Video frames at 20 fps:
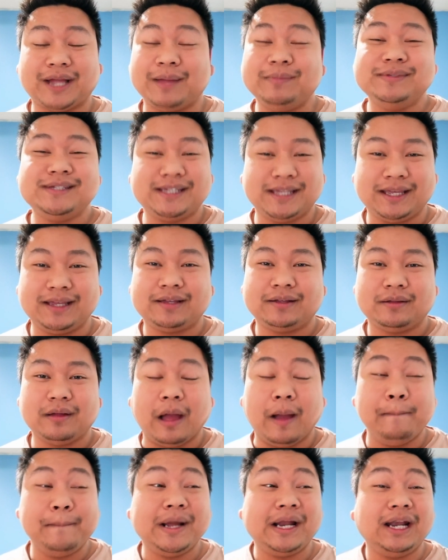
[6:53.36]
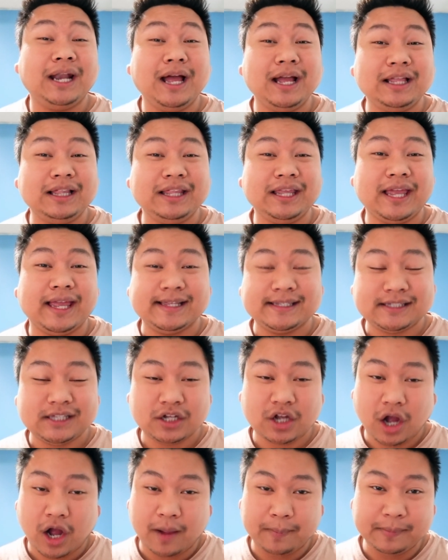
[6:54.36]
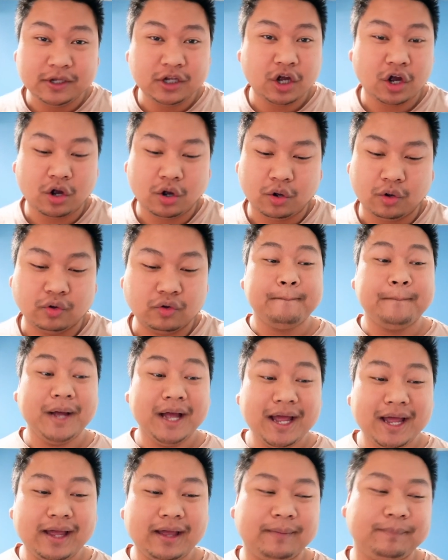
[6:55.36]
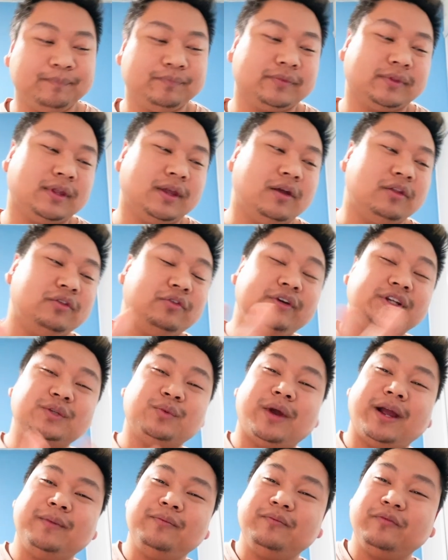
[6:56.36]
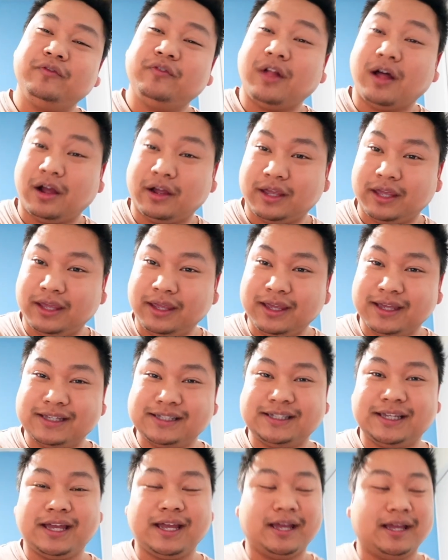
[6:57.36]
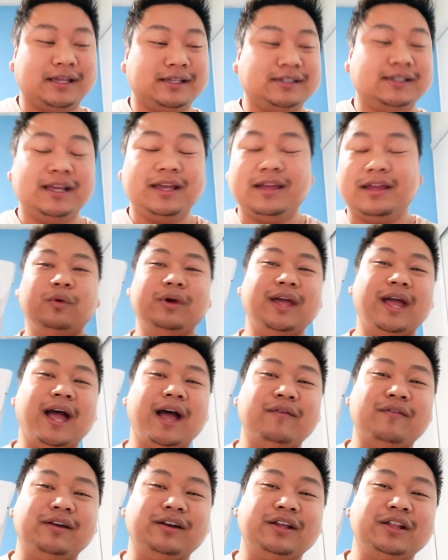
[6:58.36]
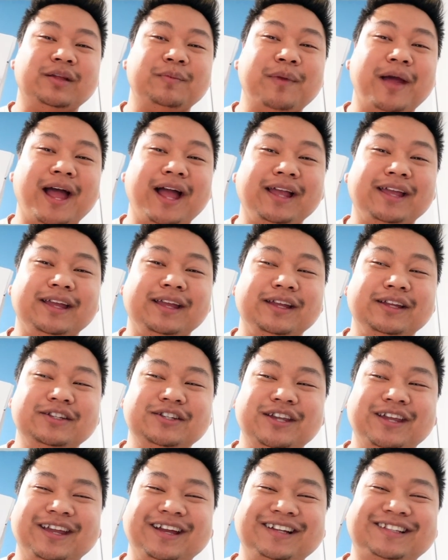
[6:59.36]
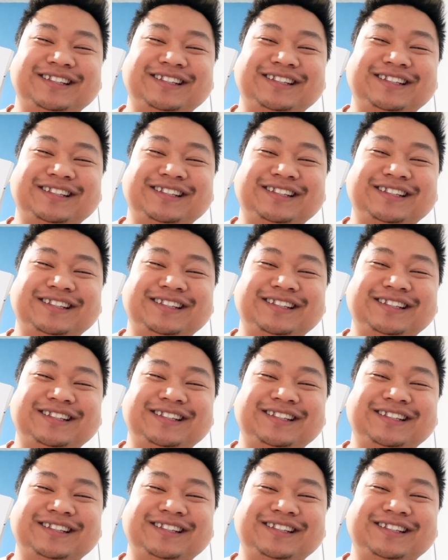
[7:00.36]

I'm sick. But luckily it's the common cold, but the reason why I'm vlogging is because we have another package here